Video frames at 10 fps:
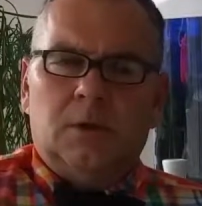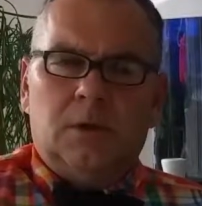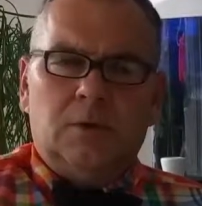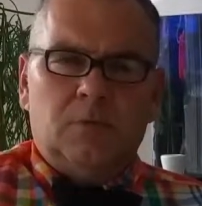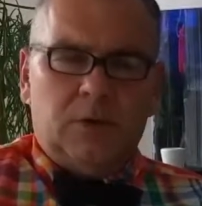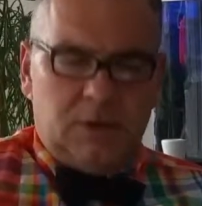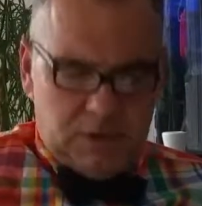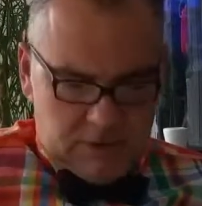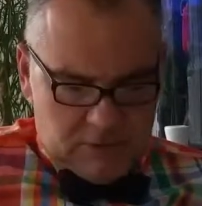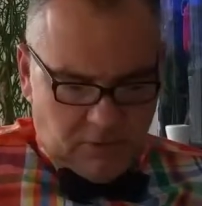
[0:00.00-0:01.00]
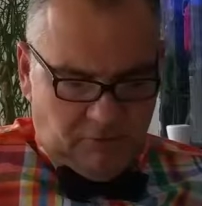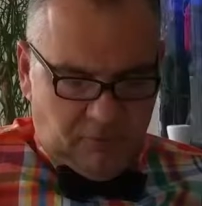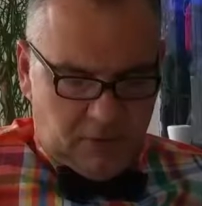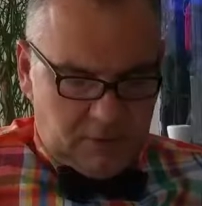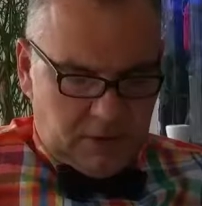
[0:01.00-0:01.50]
And when this is
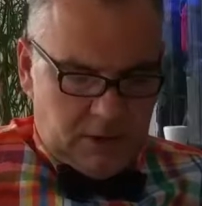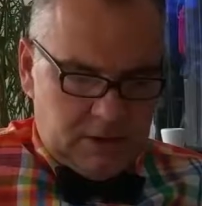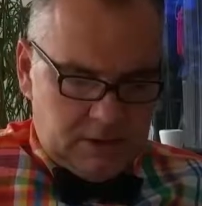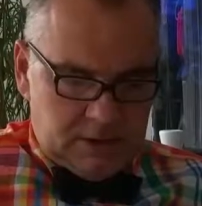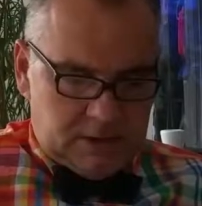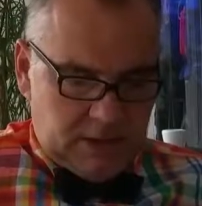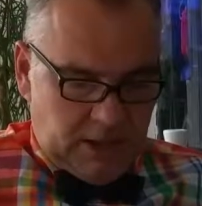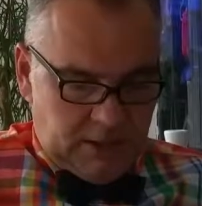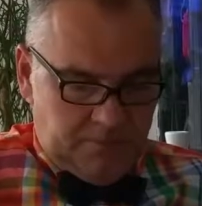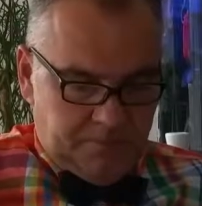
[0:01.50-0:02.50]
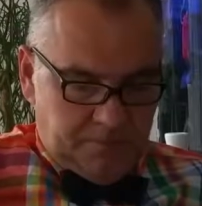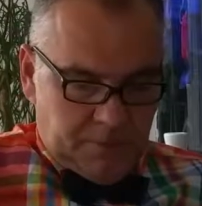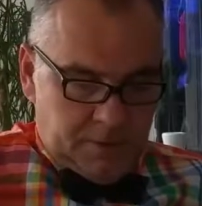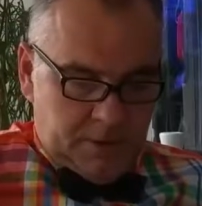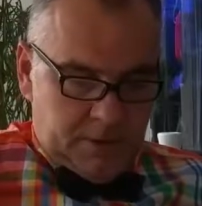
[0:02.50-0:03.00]
revealed that he's the son,
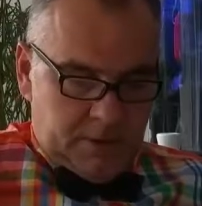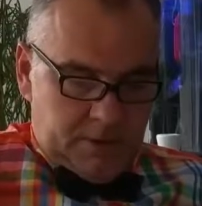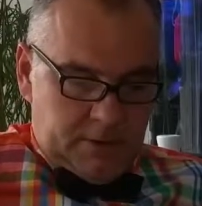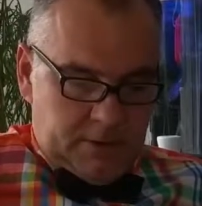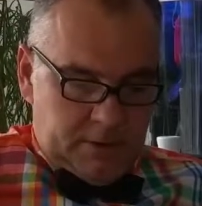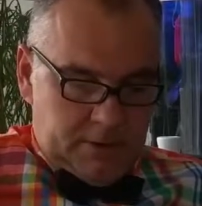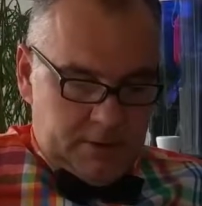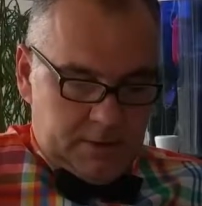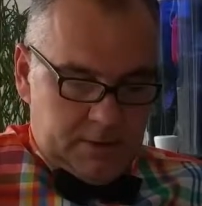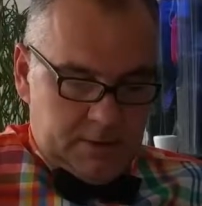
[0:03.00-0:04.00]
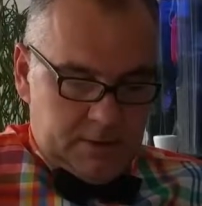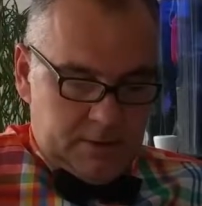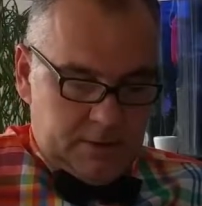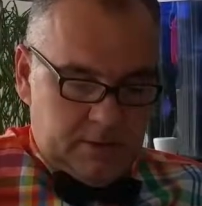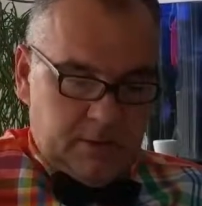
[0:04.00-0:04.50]
uh,
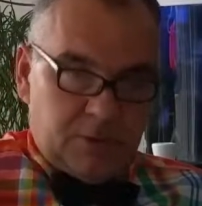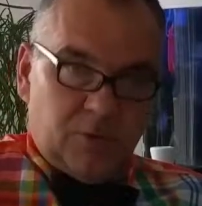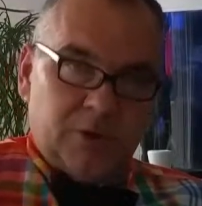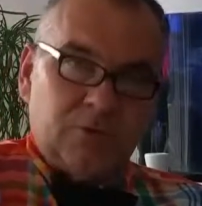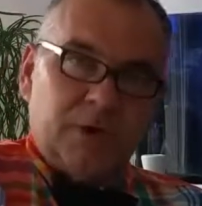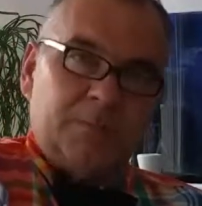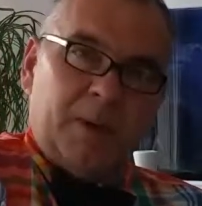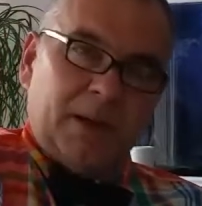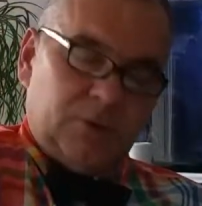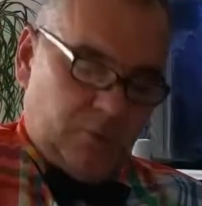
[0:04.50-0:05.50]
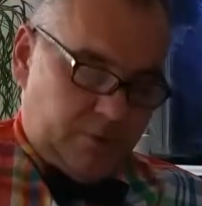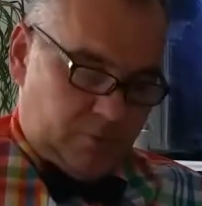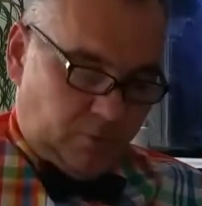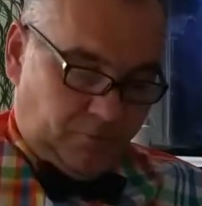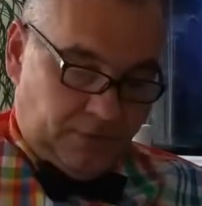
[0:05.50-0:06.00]
they try to get back to him.
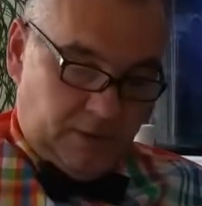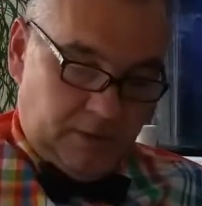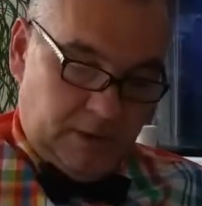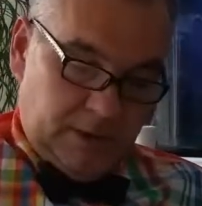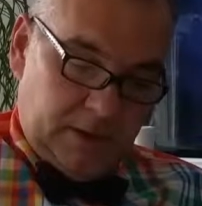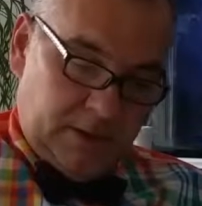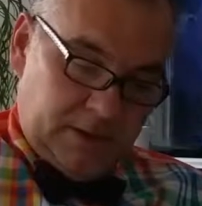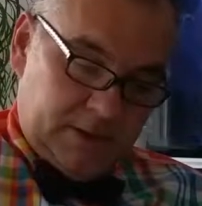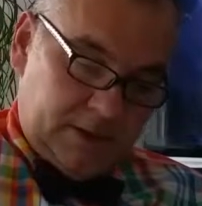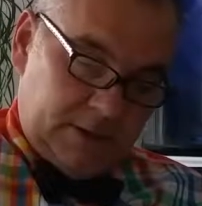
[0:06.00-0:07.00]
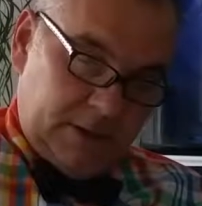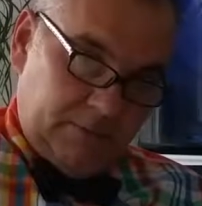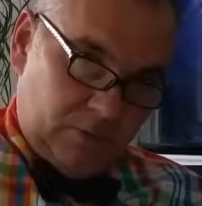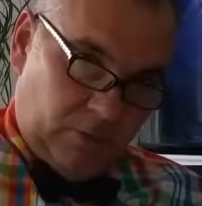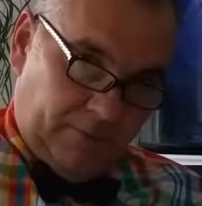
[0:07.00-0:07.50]
To, they, they
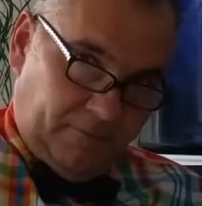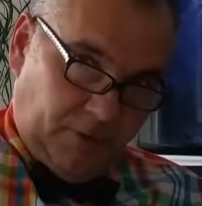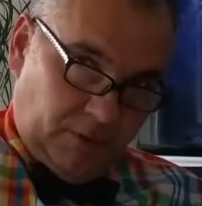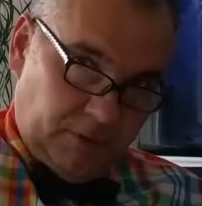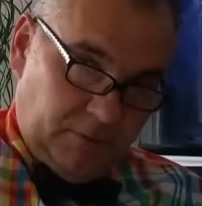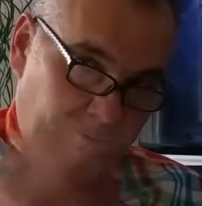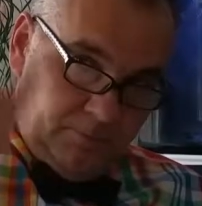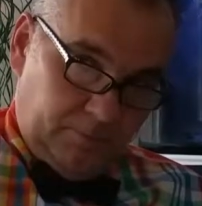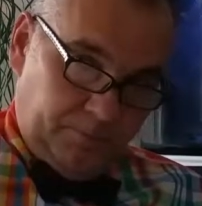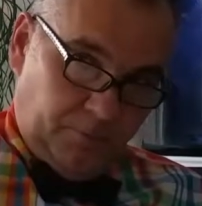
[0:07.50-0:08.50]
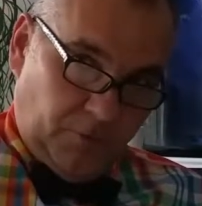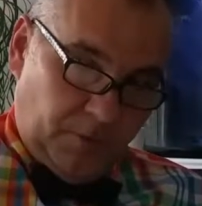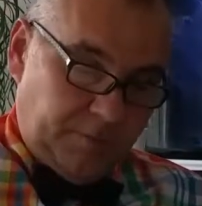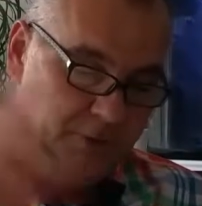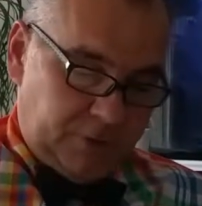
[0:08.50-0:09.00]
seem to have found him from
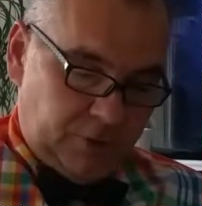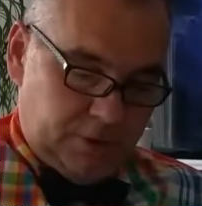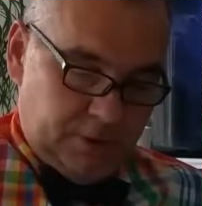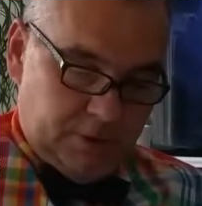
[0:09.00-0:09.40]
a picture.